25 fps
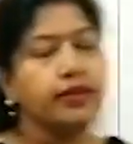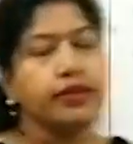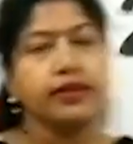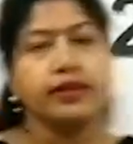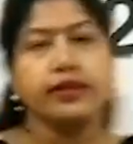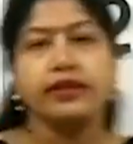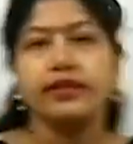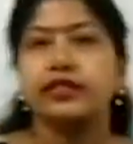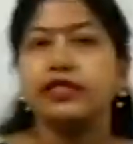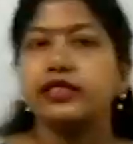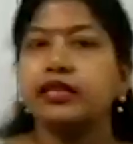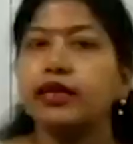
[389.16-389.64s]

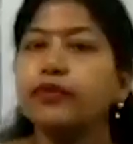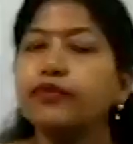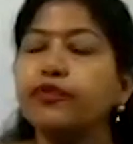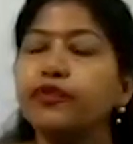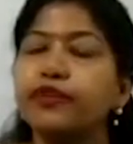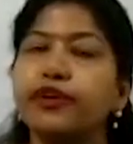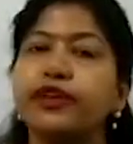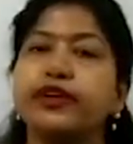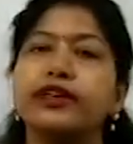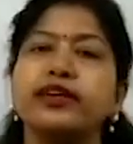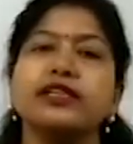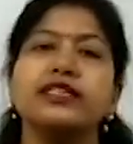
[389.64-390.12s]
some
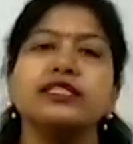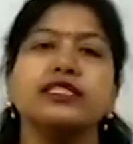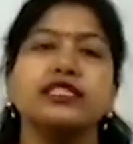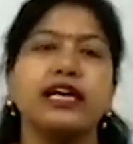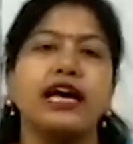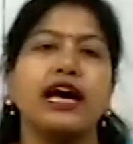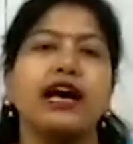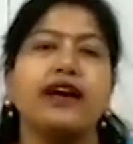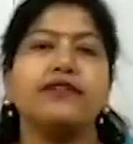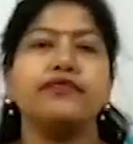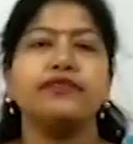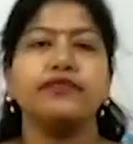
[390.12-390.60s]
figures
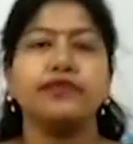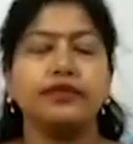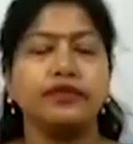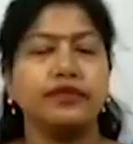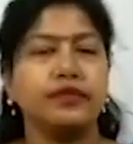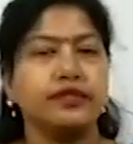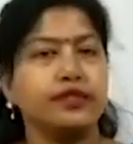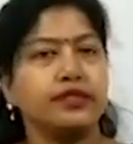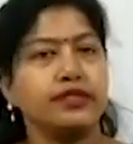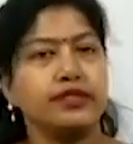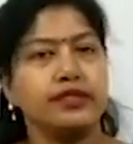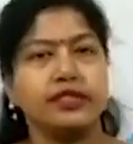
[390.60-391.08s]
have
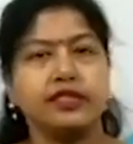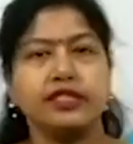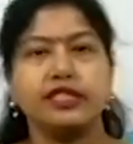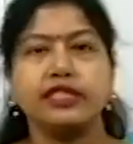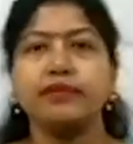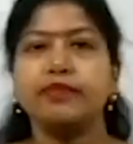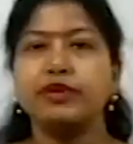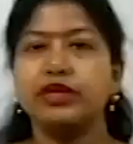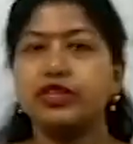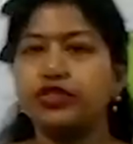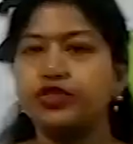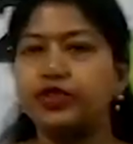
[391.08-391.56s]

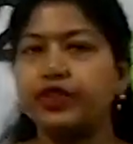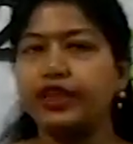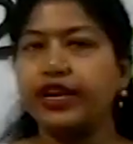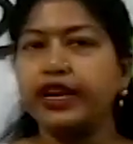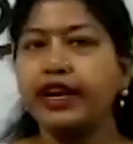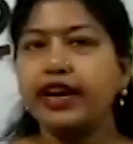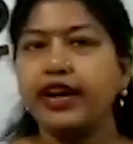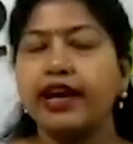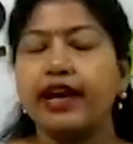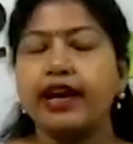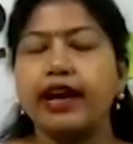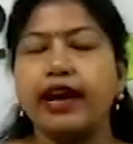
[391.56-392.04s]

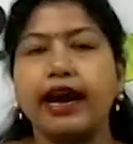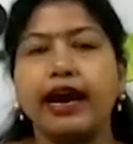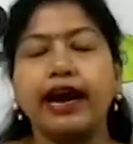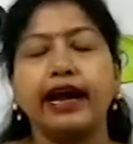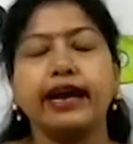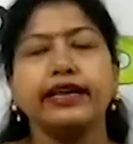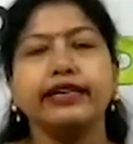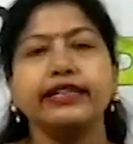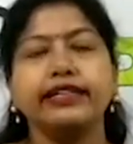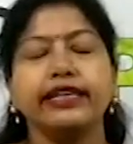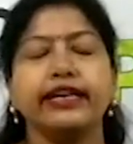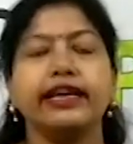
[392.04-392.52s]
symmetry
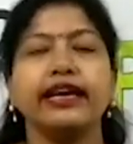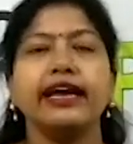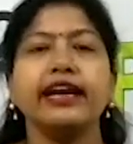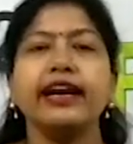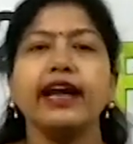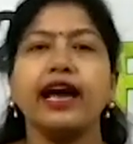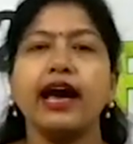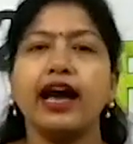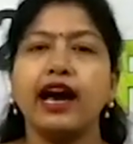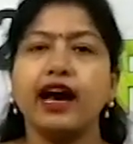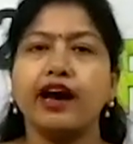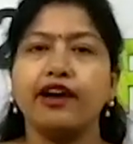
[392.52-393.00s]
and they can
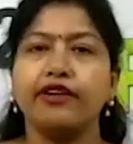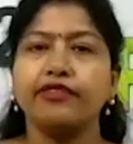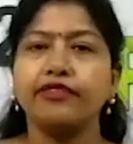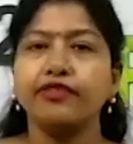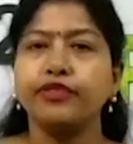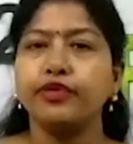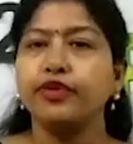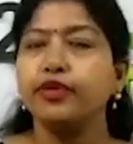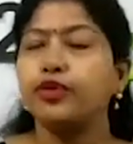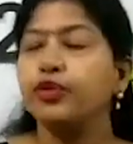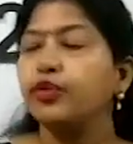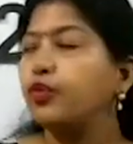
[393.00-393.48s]
have
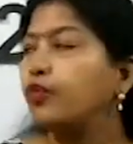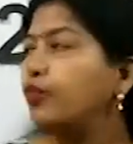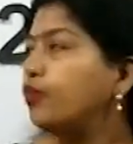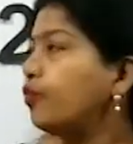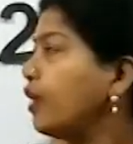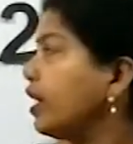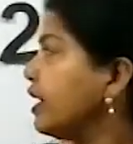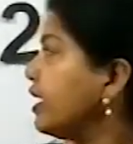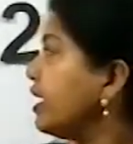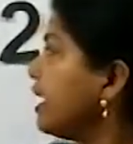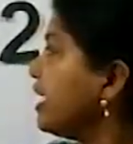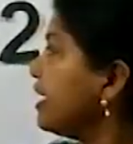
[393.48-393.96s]

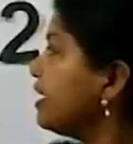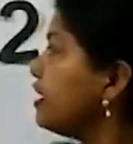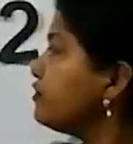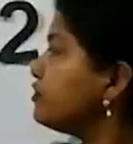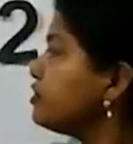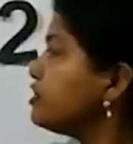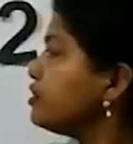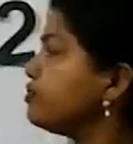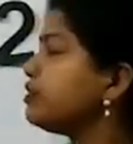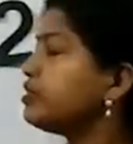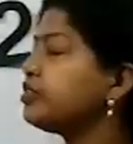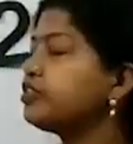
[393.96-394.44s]
1 line of
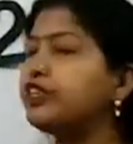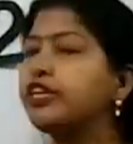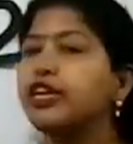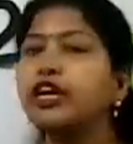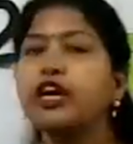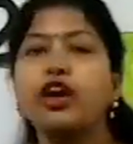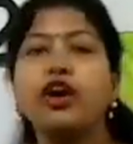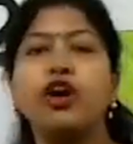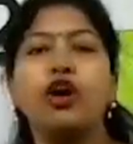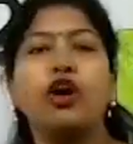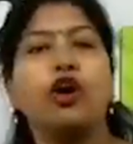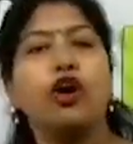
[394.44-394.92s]
symmetry
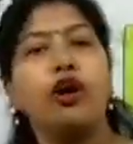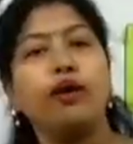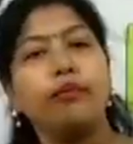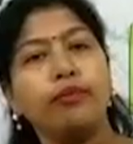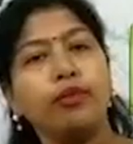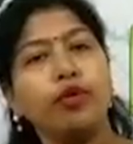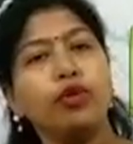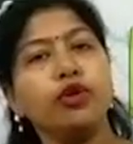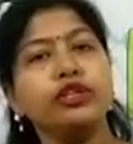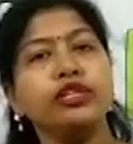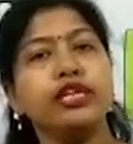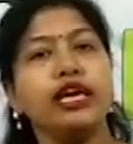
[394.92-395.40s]
or
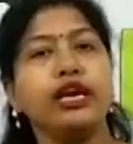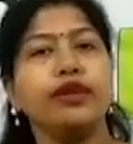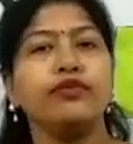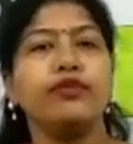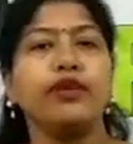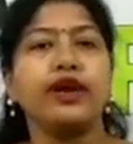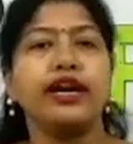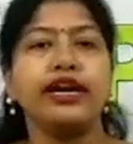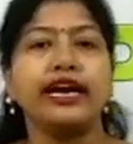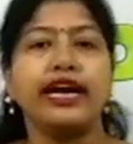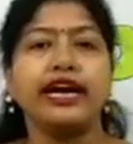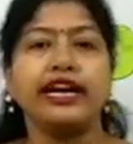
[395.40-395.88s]
more than
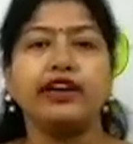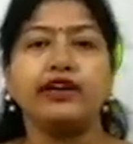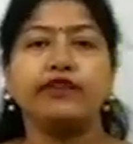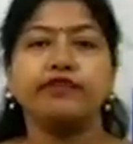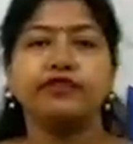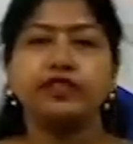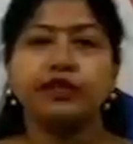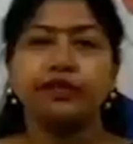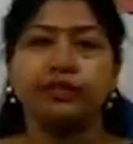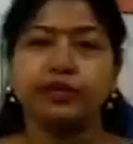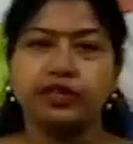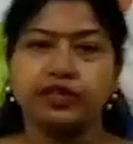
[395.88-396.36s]
1 line of
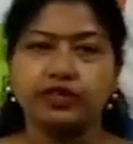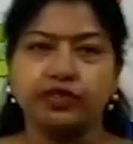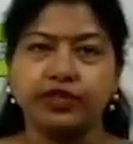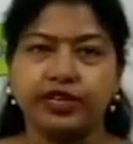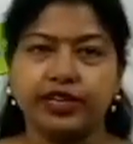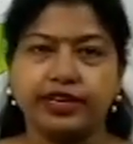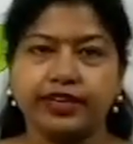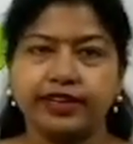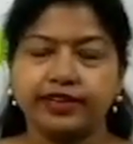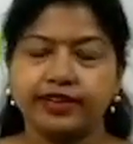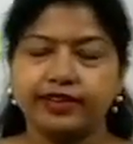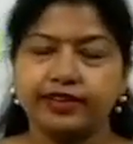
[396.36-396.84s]

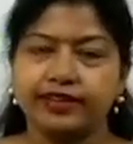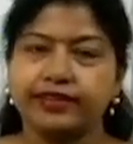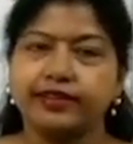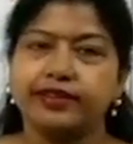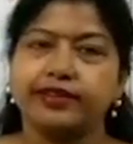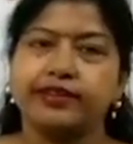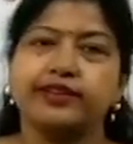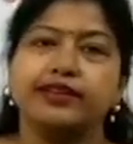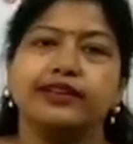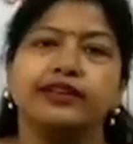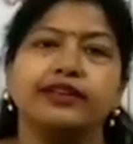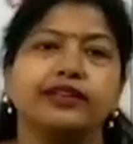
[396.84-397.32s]
symmetry.
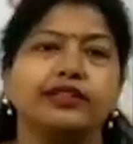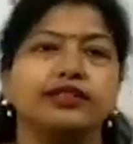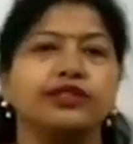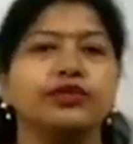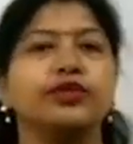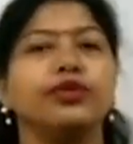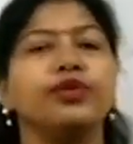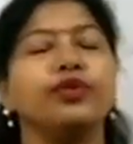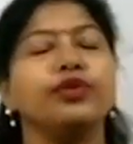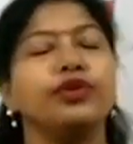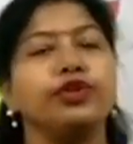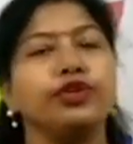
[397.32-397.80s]

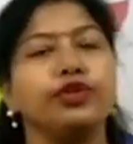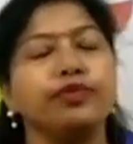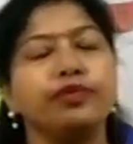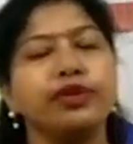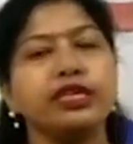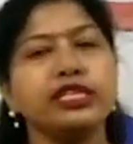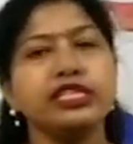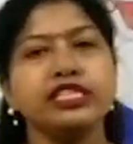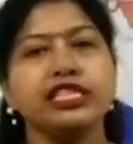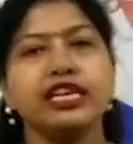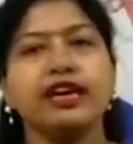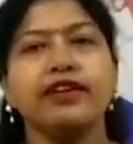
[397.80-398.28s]
So you
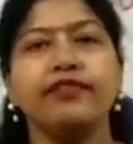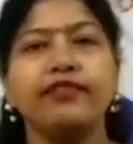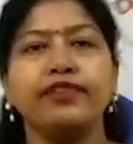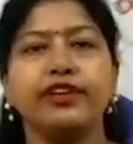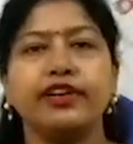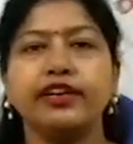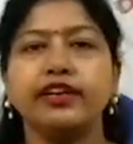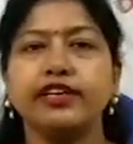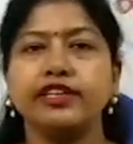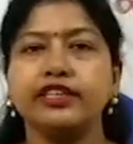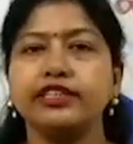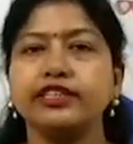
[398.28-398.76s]
must have
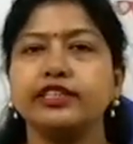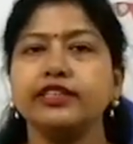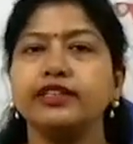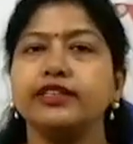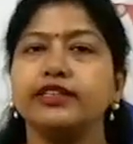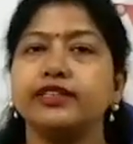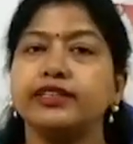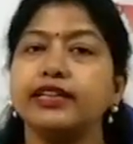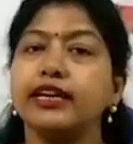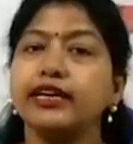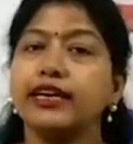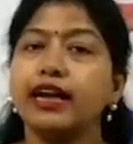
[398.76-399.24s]
learned
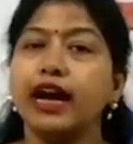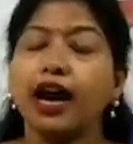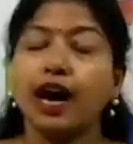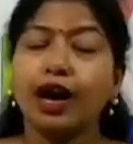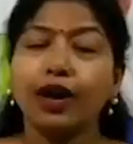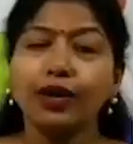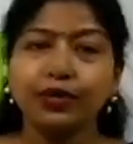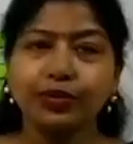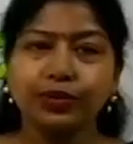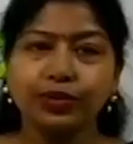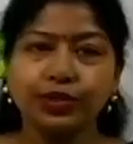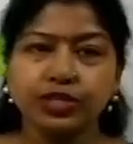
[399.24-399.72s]
that
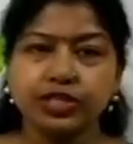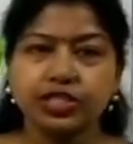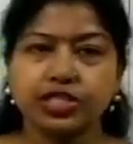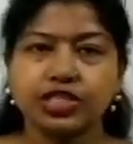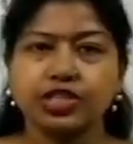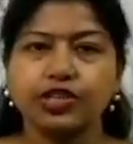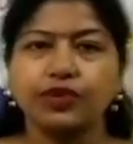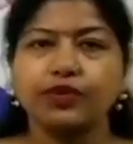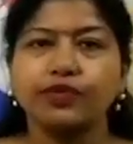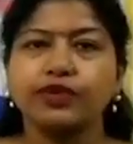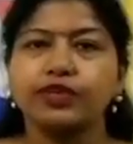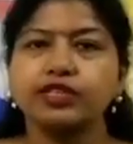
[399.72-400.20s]
how to
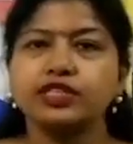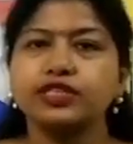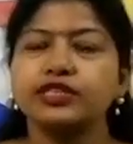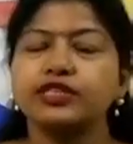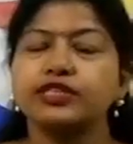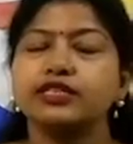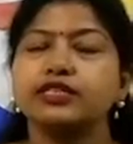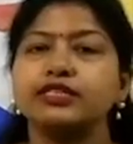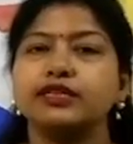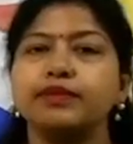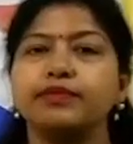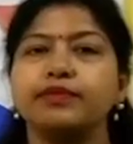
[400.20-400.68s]
distinguish
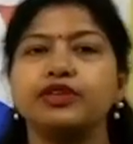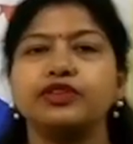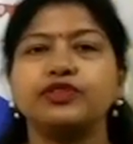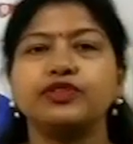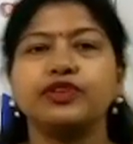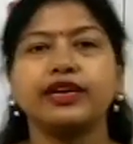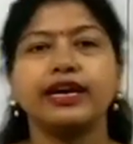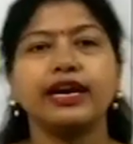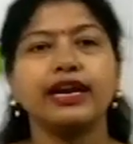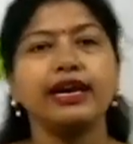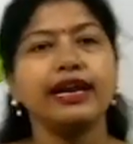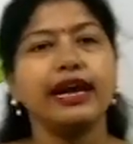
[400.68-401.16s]

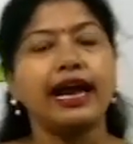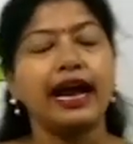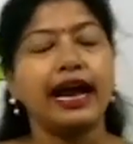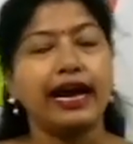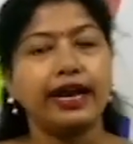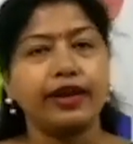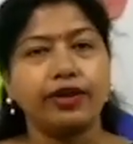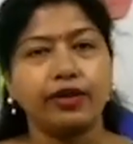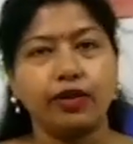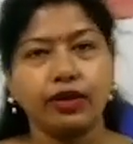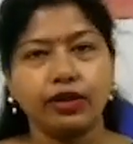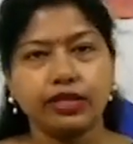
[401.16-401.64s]
symmetrical
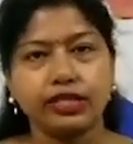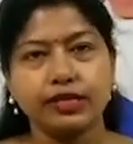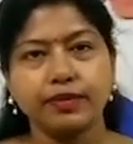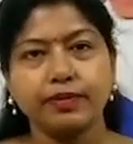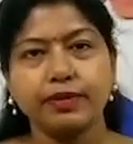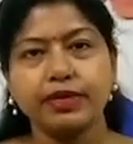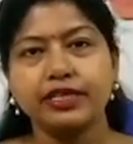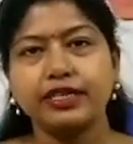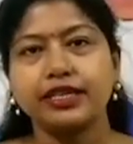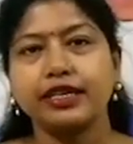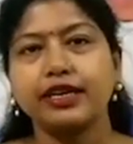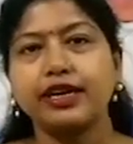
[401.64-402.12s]
and
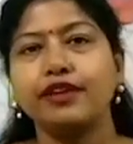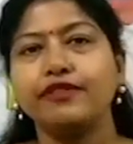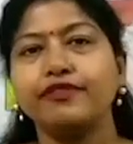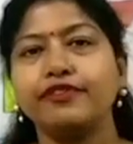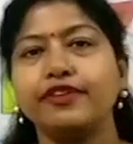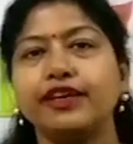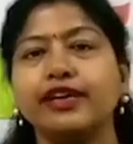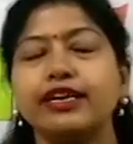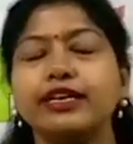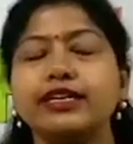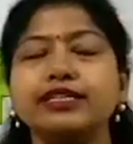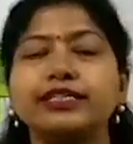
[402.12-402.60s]
non-symmetrical
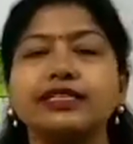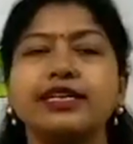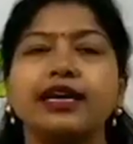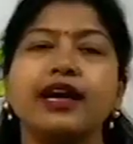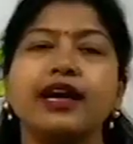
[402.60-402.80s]
figures